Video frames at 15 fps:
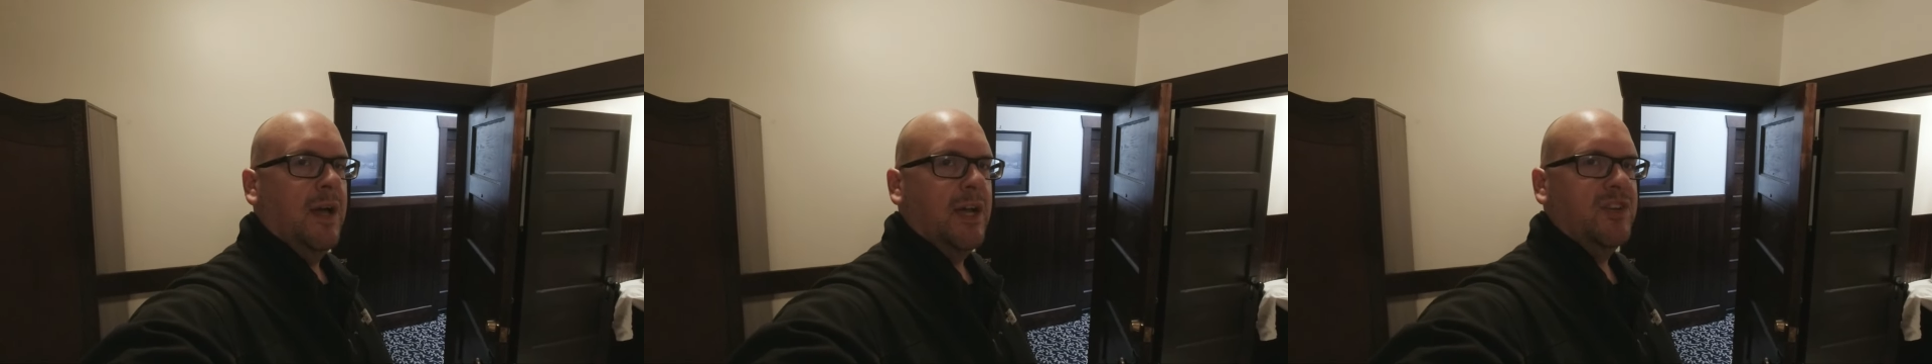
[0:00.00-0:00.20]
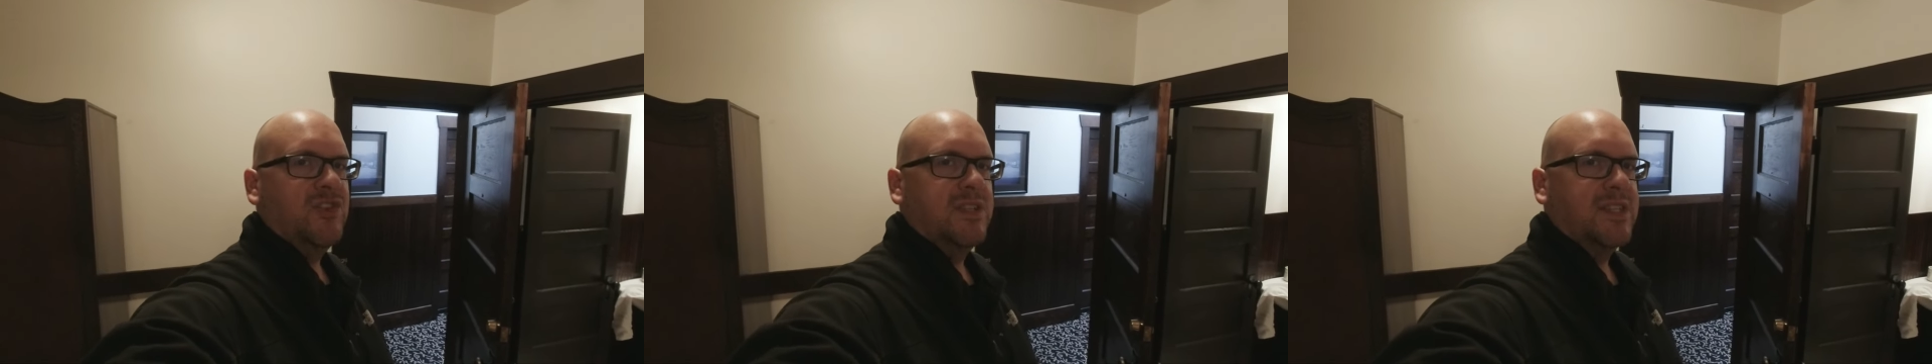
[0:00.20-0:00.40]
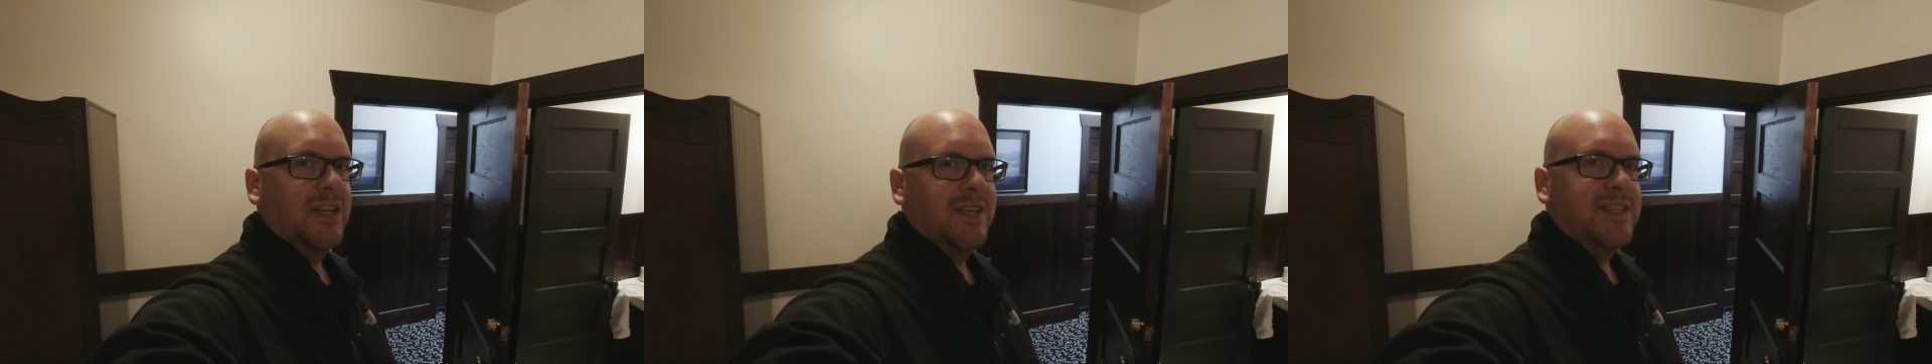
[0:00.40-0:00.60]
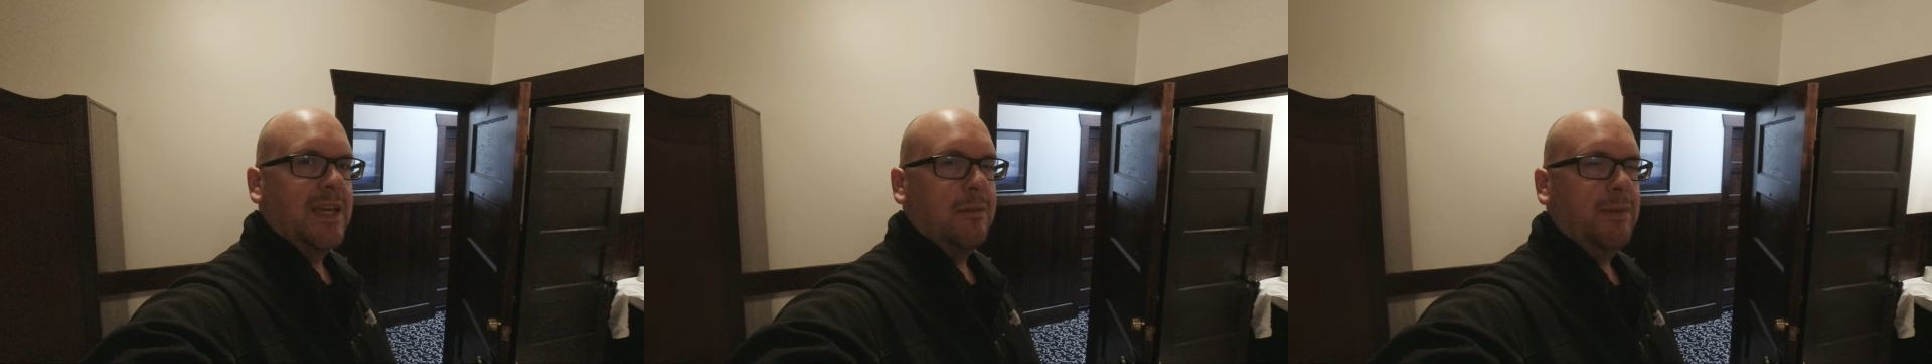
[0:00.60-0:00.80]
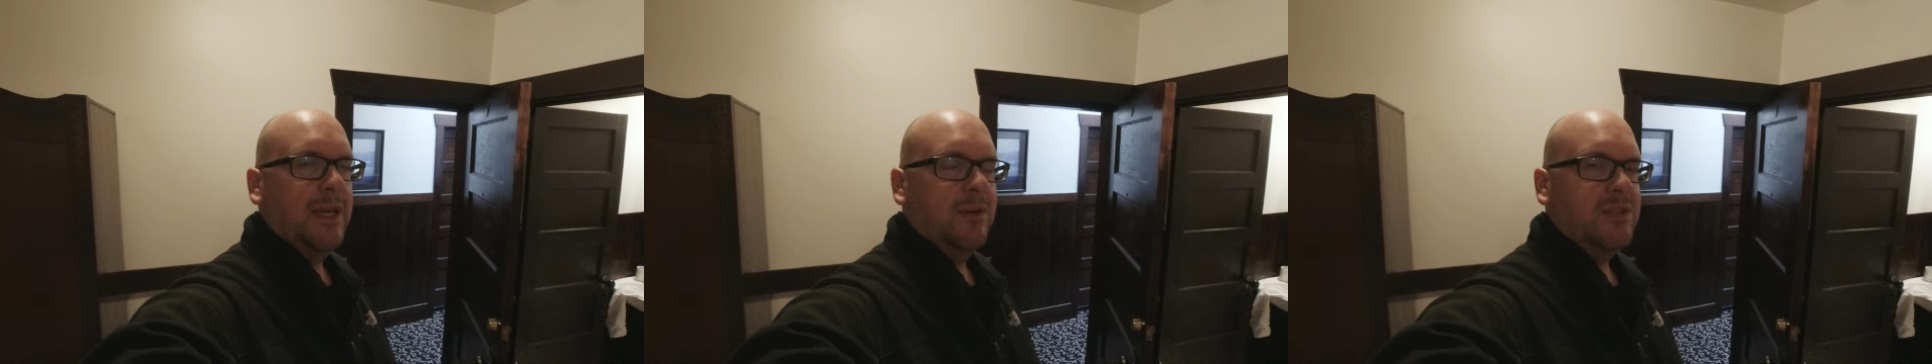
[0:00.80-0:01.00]
and she's going to
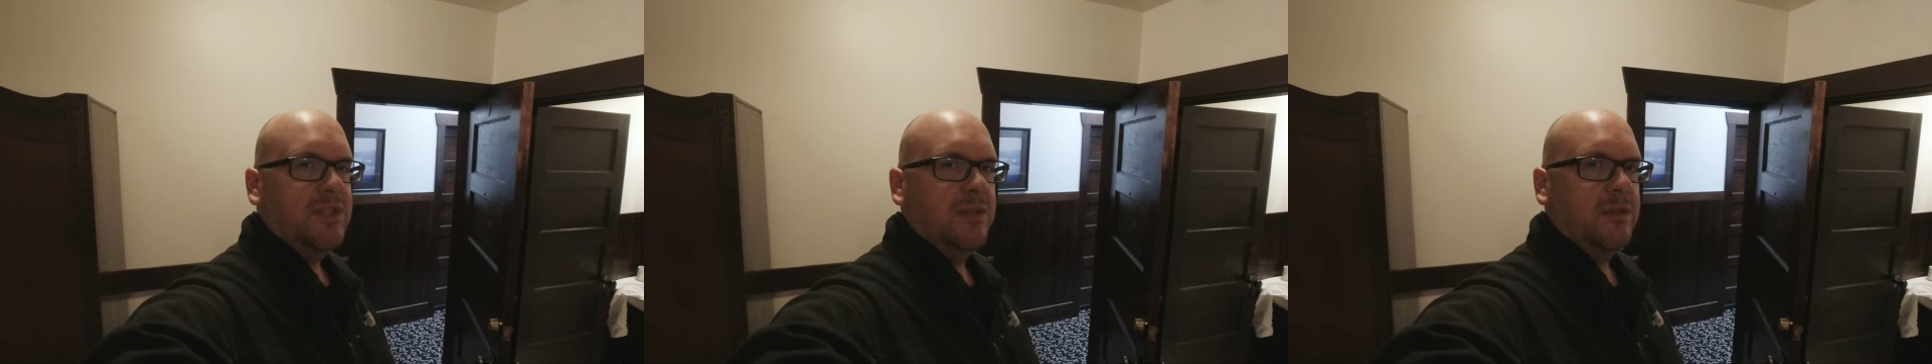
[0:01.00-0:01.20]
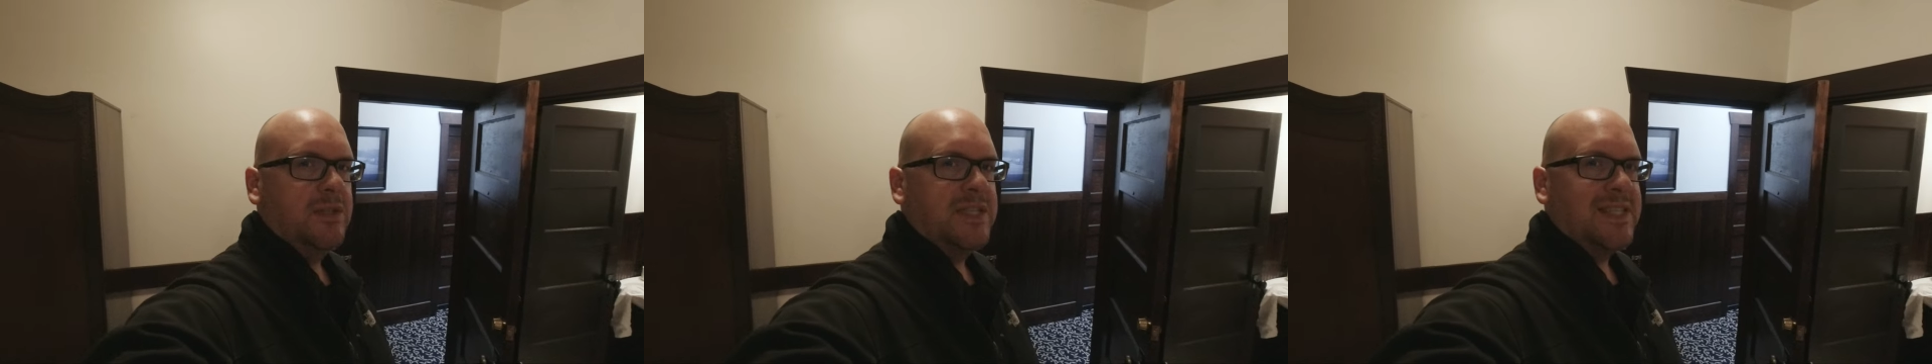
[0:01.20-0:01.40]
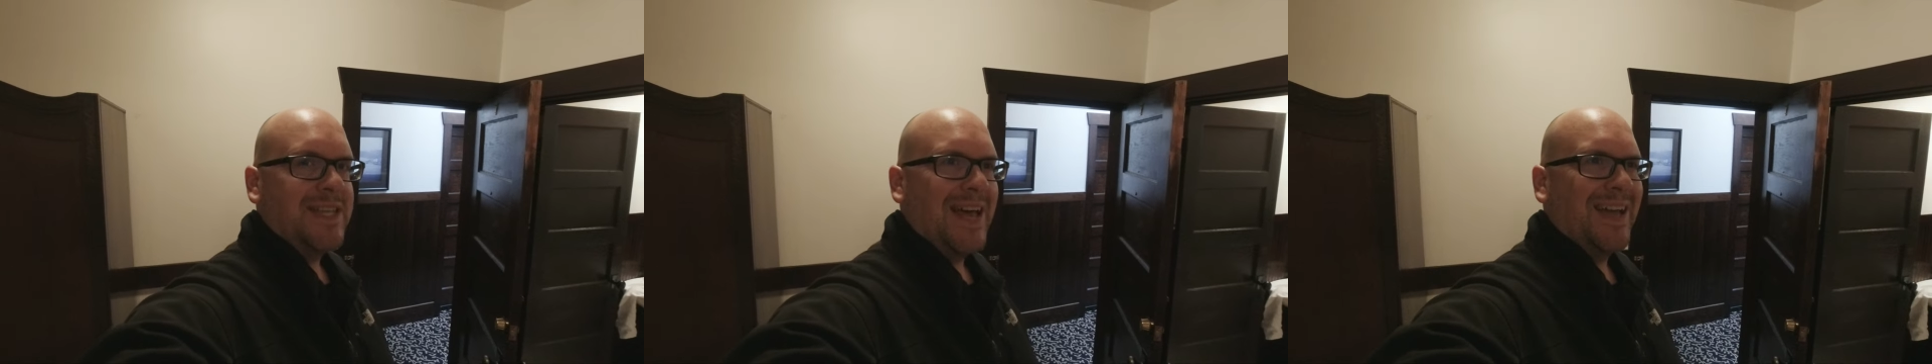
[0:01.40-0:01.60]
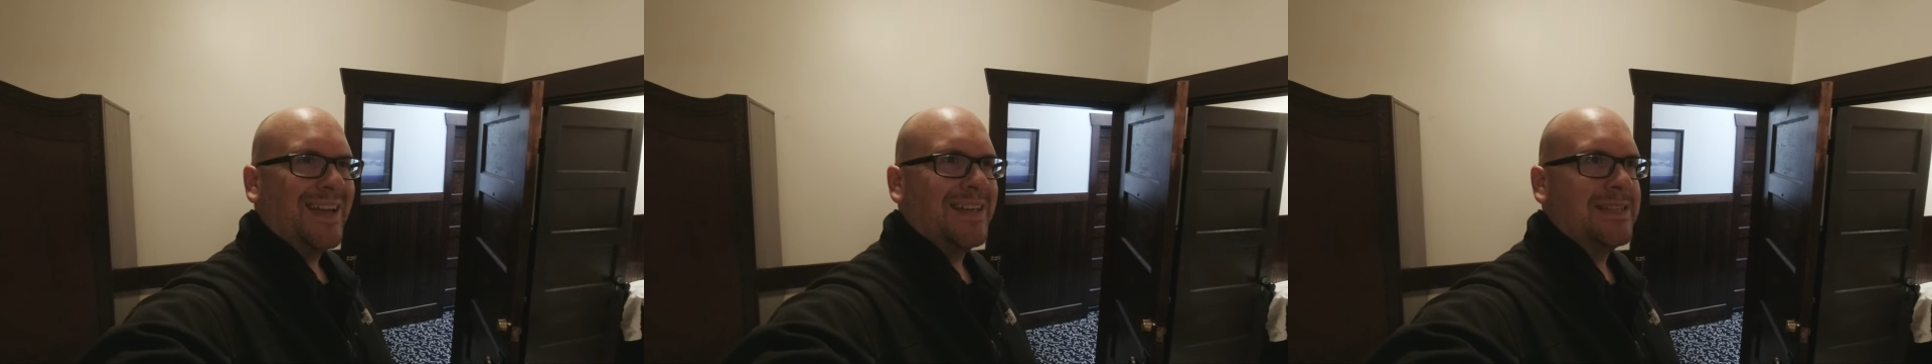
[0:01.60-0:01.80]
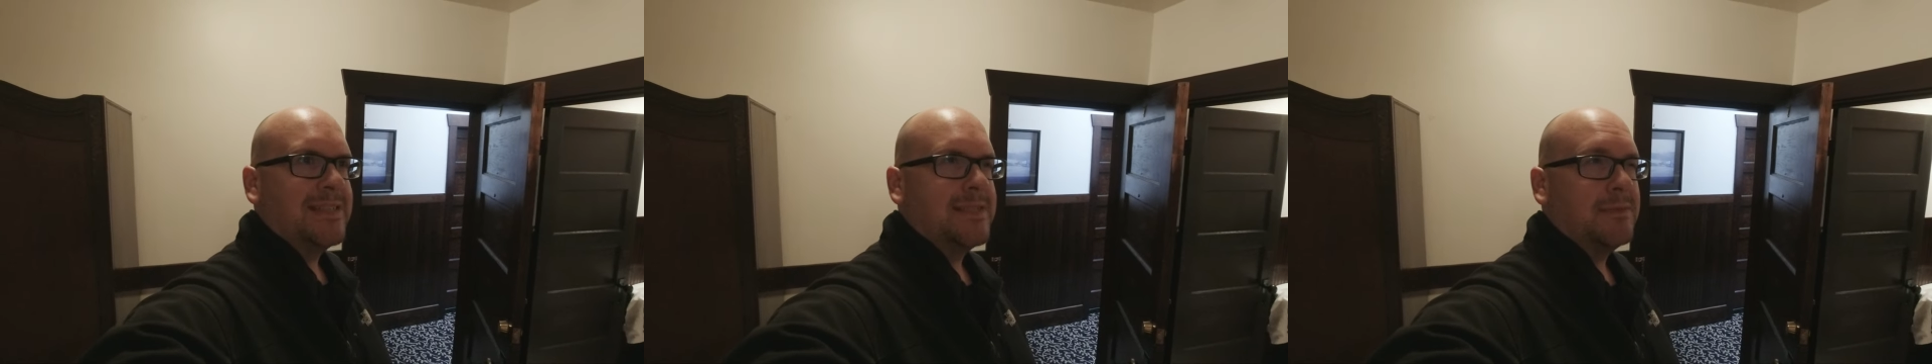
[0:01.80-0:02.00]
take me out to
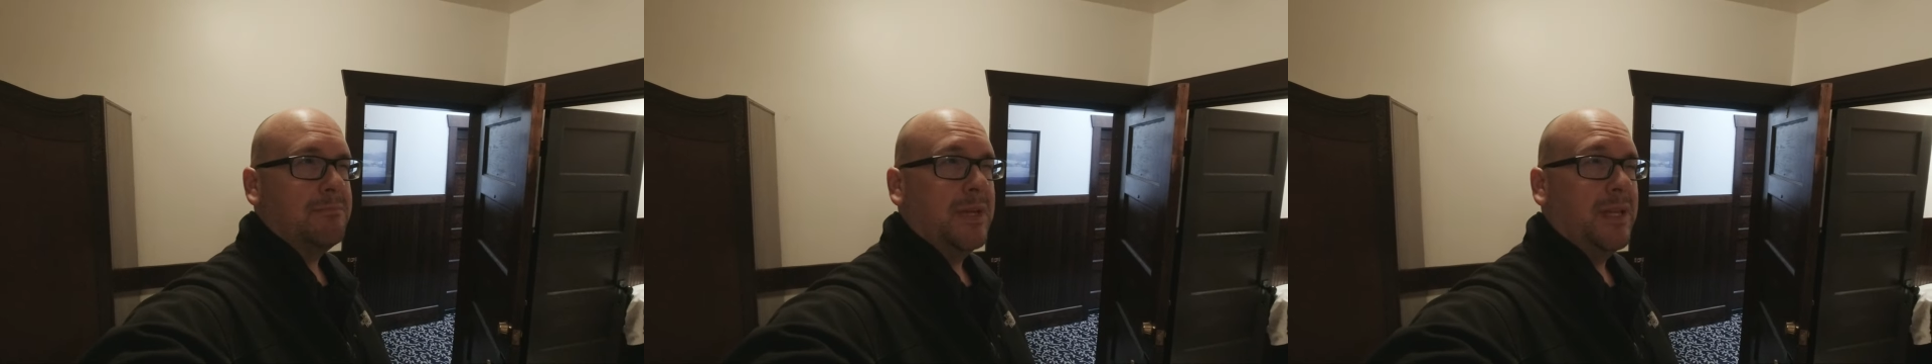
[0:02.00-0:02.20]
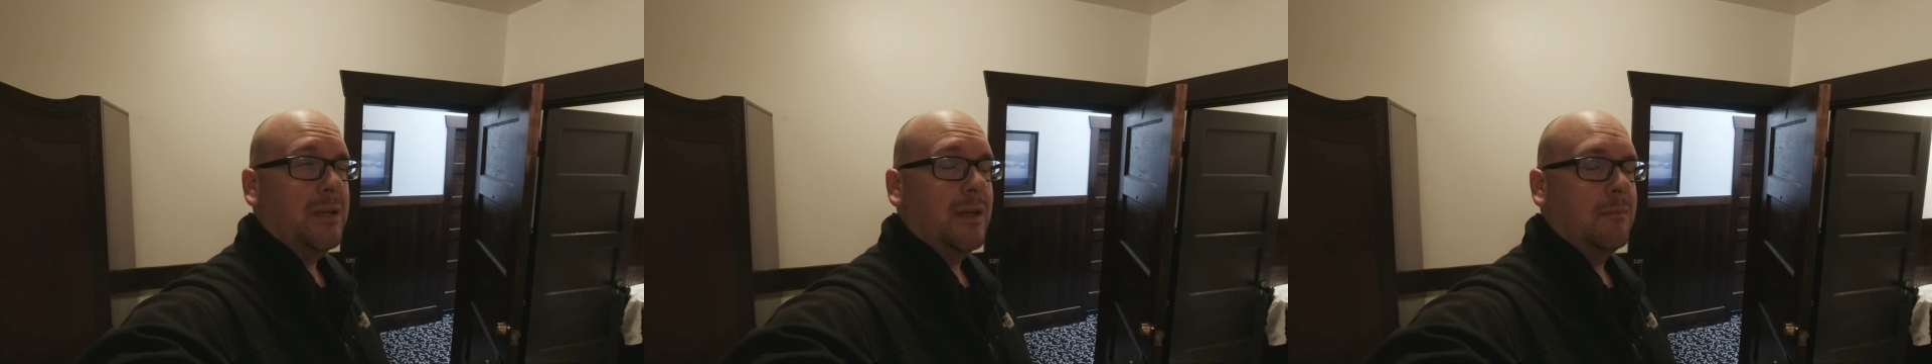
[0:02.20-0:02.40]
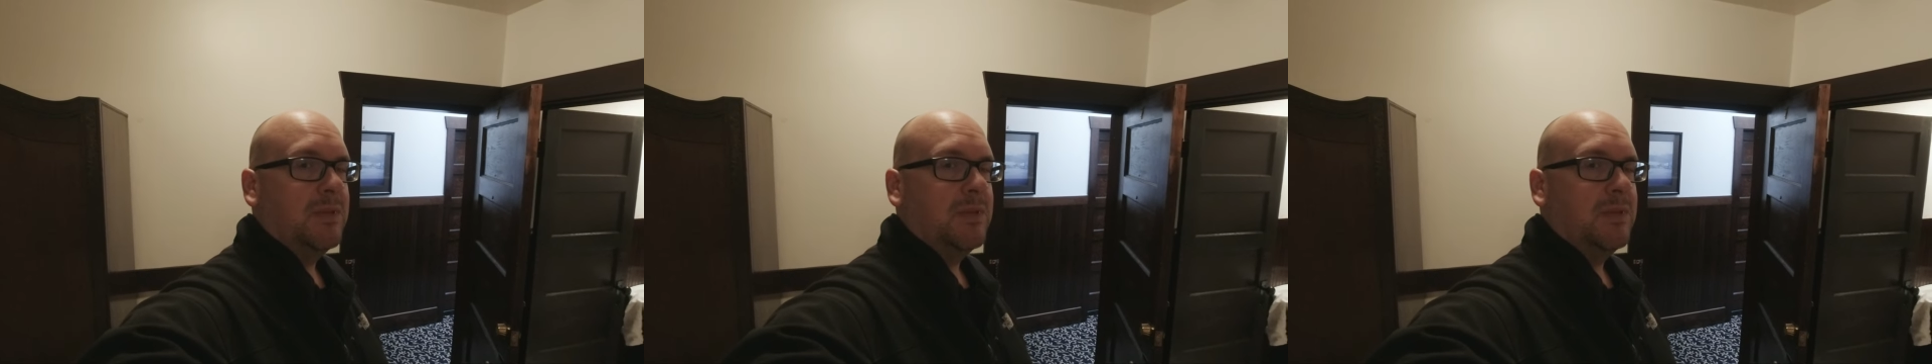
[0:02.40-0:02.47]
Saxman,